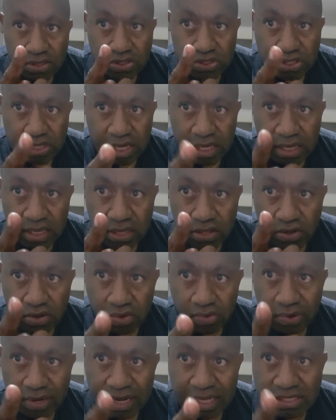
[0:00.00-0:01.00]
Check
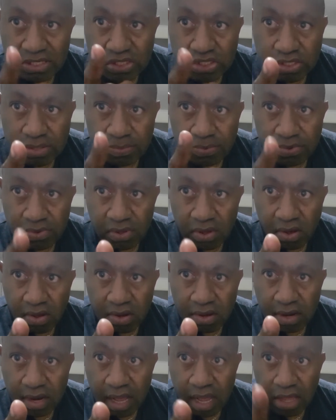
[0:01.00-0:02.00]
your relationship with
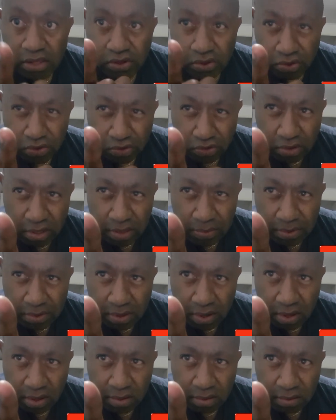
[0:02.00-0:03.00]
God. Are you truly with
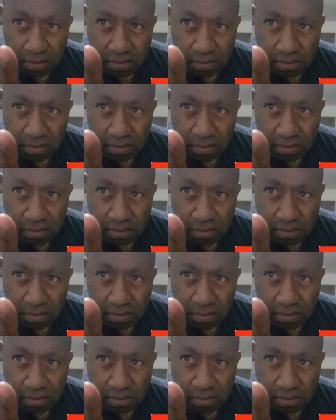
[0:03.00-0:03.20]
God?